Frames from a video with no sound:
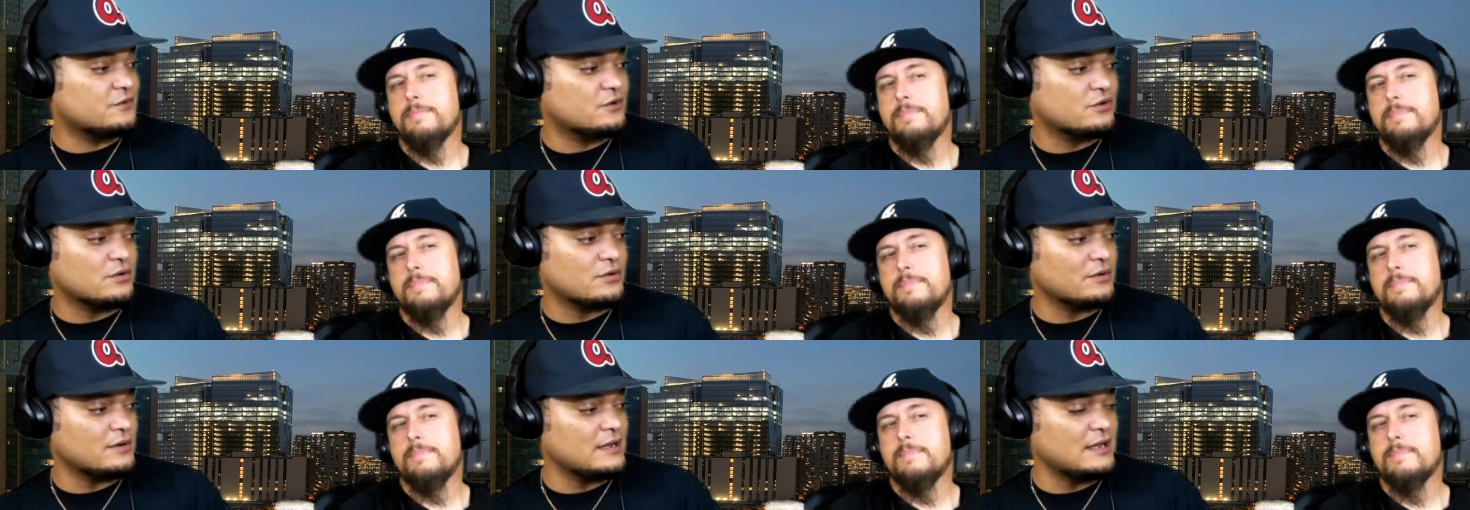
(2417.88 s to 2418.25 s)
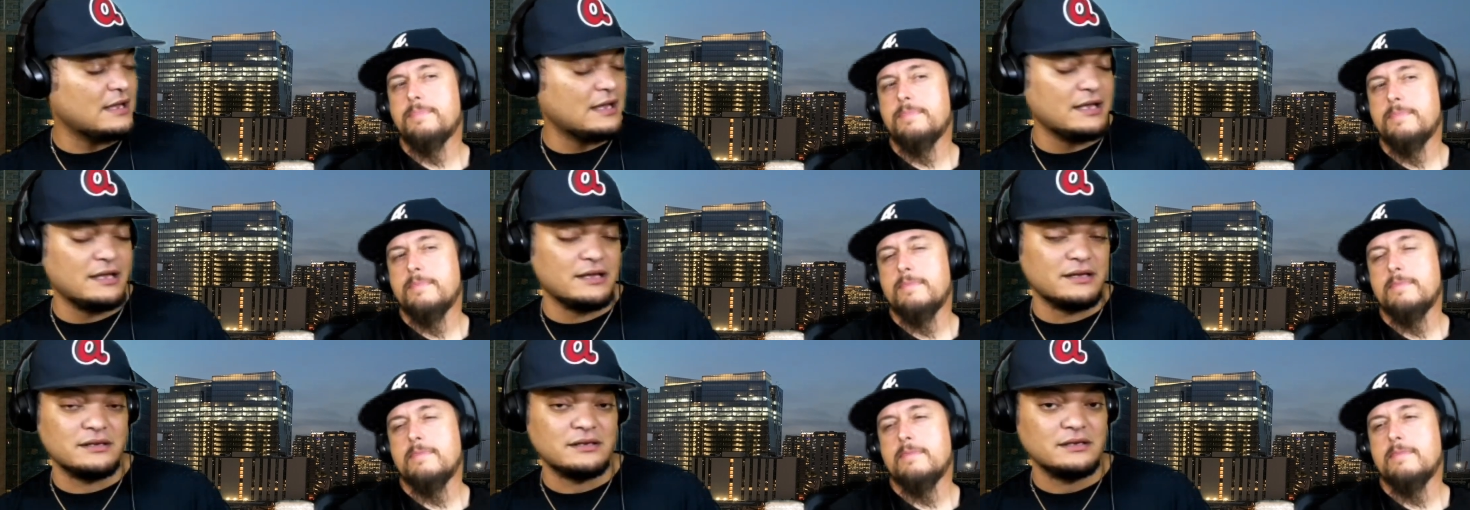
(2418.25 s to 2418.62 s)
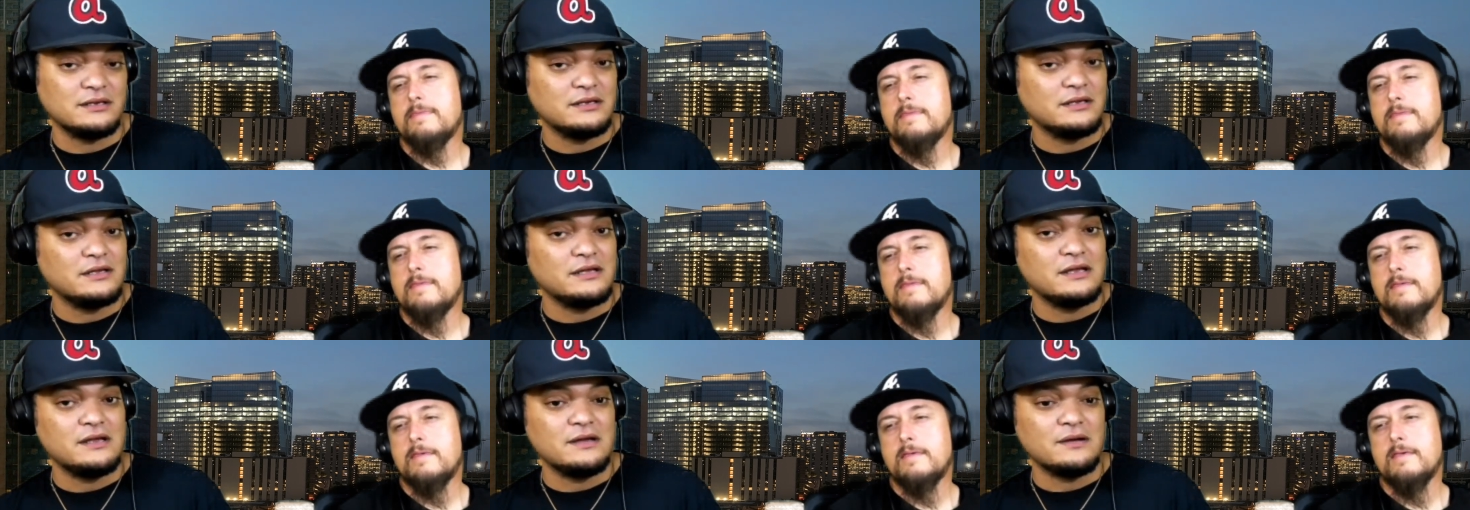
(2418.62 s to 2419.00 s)
Speaker 1: Cr-
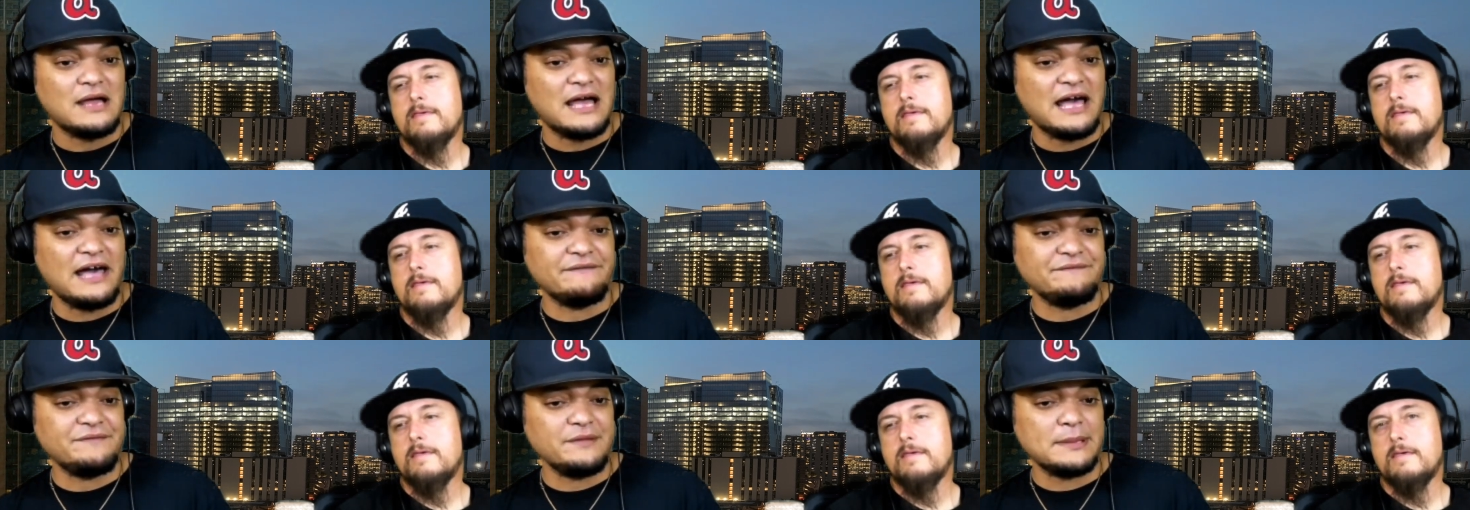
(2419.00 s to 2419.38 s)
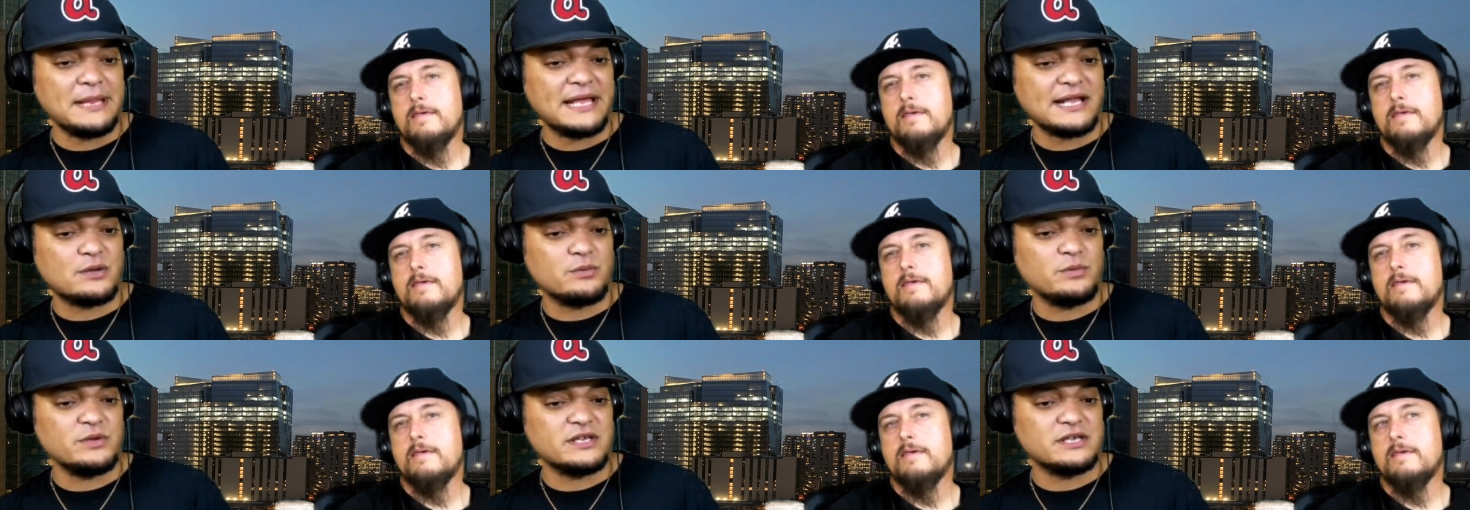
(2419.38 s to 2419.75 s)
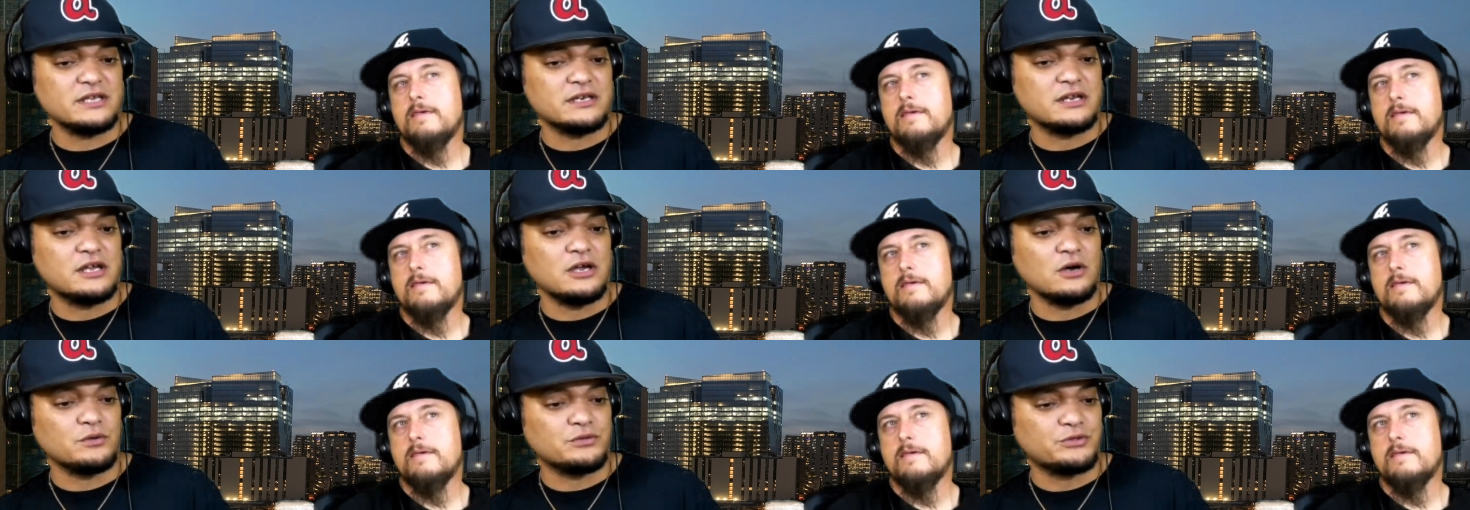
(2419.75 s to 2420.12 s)
I feel like we could
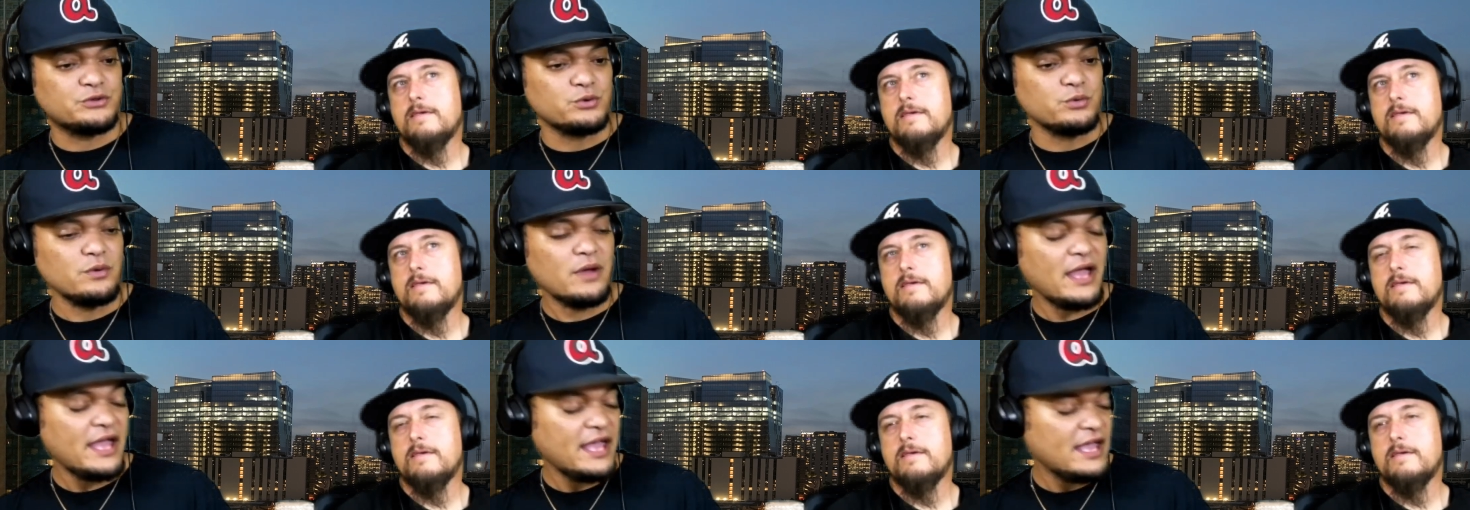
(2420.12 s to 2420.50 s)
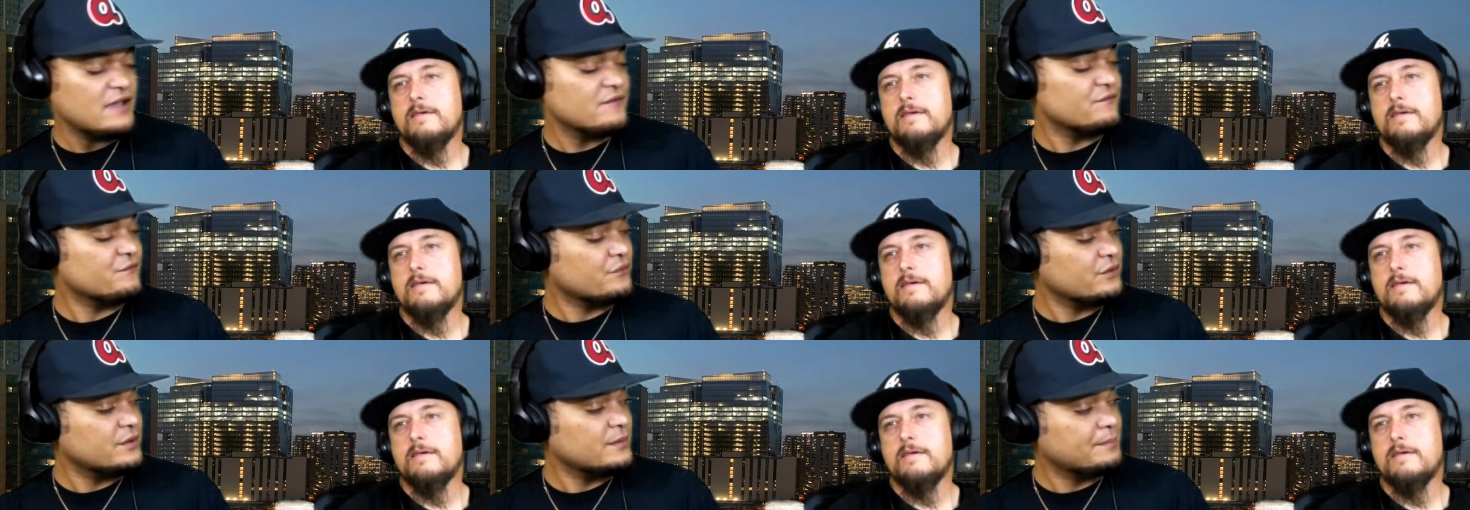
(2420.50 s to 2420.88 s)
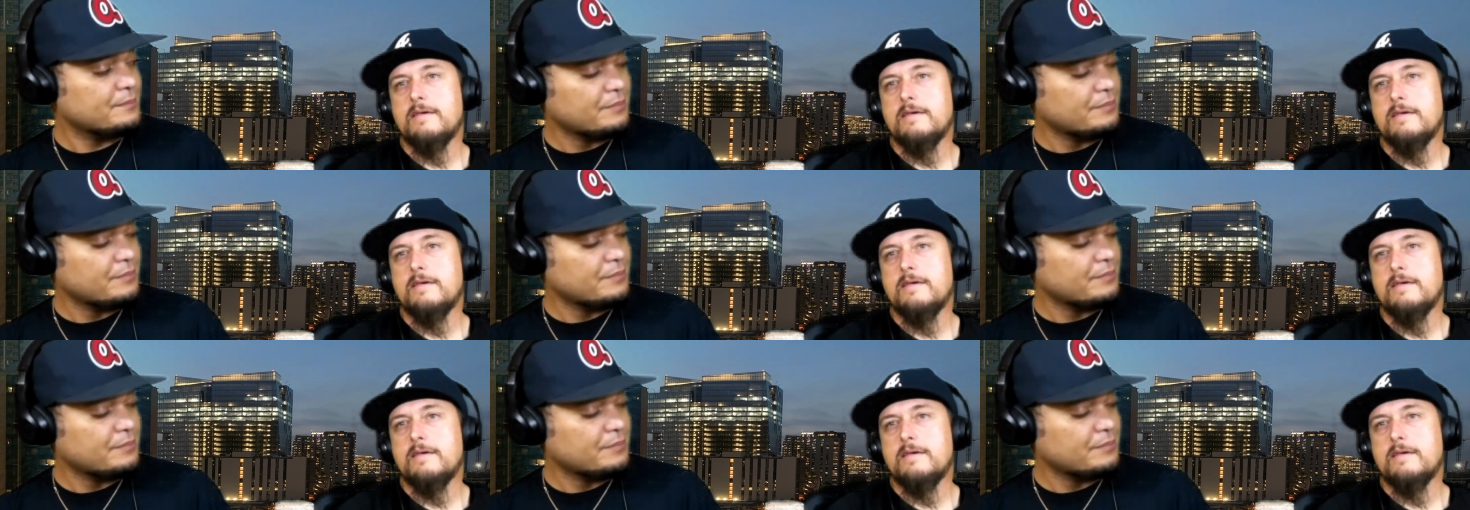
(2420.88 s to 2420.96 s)
go through every